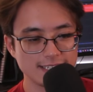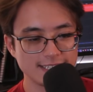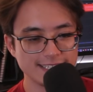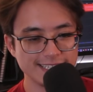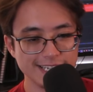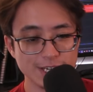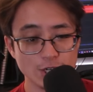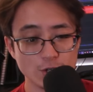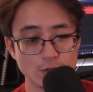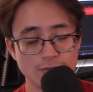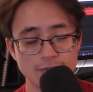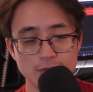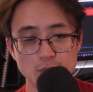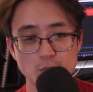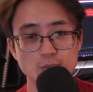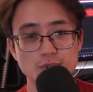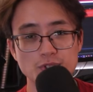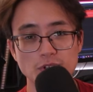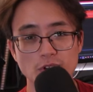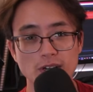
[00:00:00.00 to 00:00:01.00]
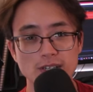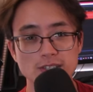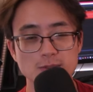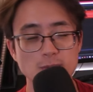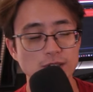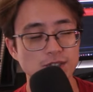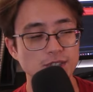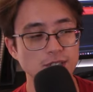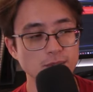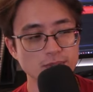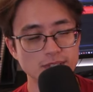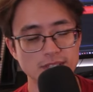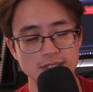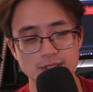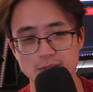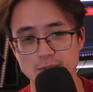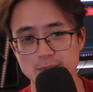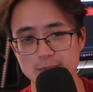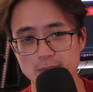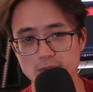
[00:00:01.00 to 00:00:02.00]
near future, especially with the
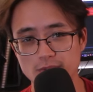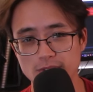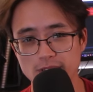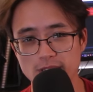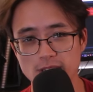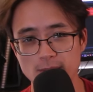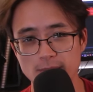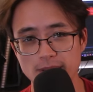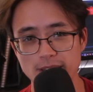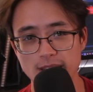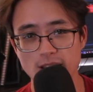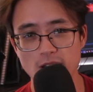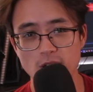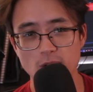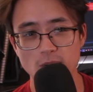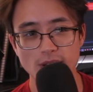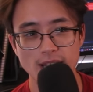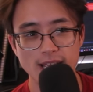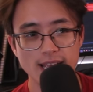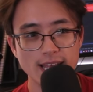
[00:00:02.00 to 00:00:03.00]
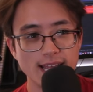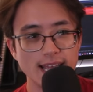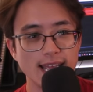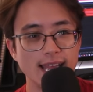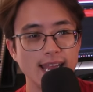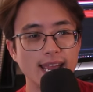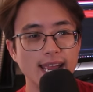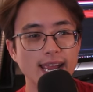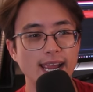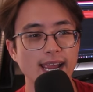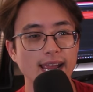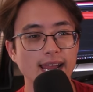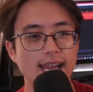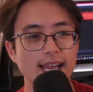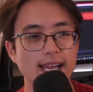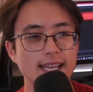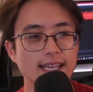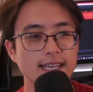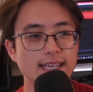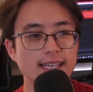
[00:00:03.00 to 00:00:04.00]
new movie coming out?
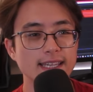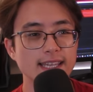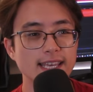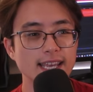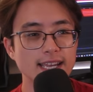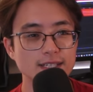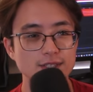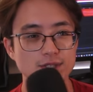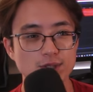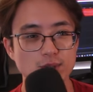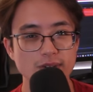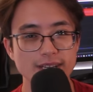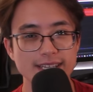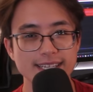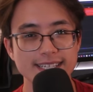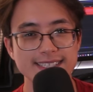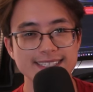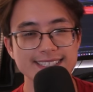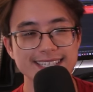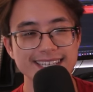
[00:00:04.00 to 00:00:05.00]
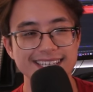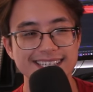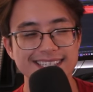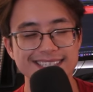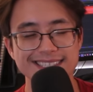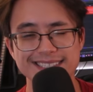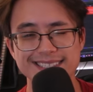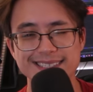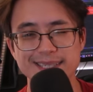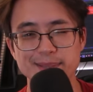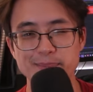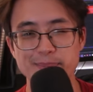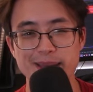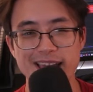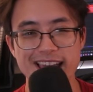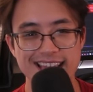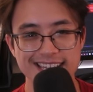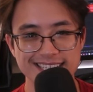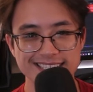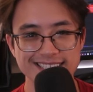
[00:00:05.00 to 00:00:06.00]
And the answer is, it
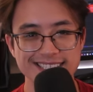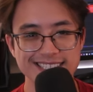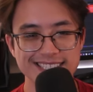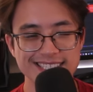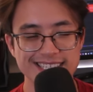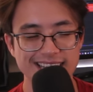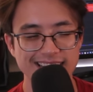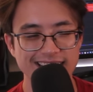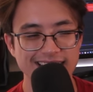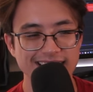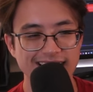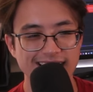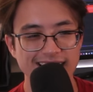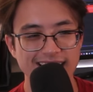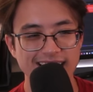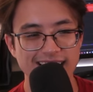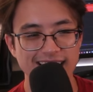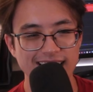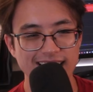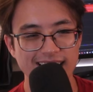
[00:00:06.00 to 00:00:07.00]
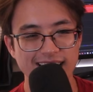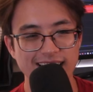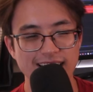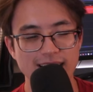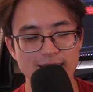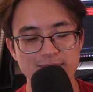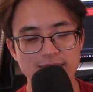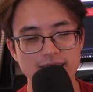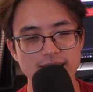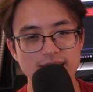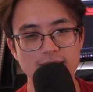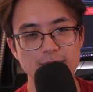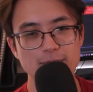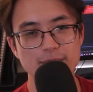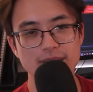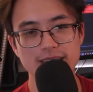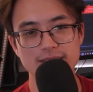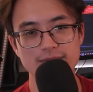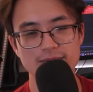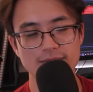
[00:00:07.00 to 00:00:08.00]
depends. I'm not a
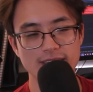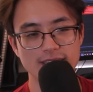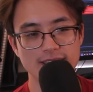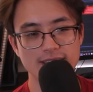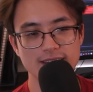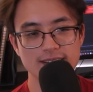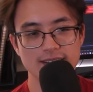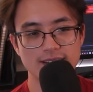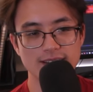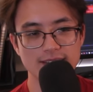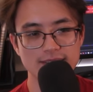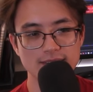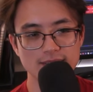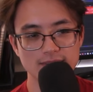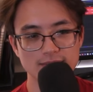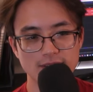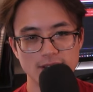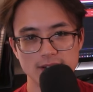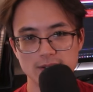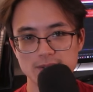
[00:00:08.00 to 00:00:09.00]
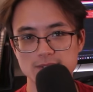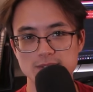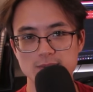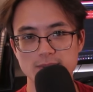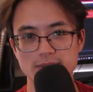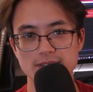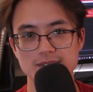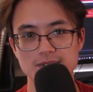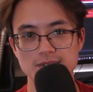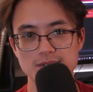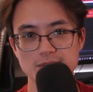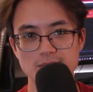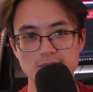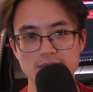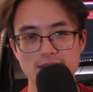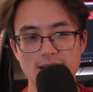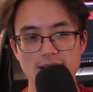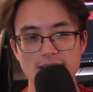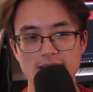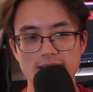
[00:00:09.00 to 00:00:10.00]
big fan on the final swing
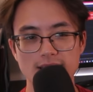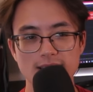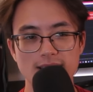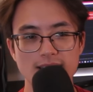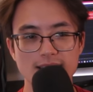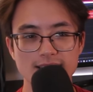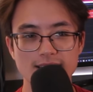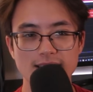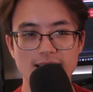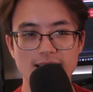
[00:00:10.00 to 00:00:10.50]
suit. I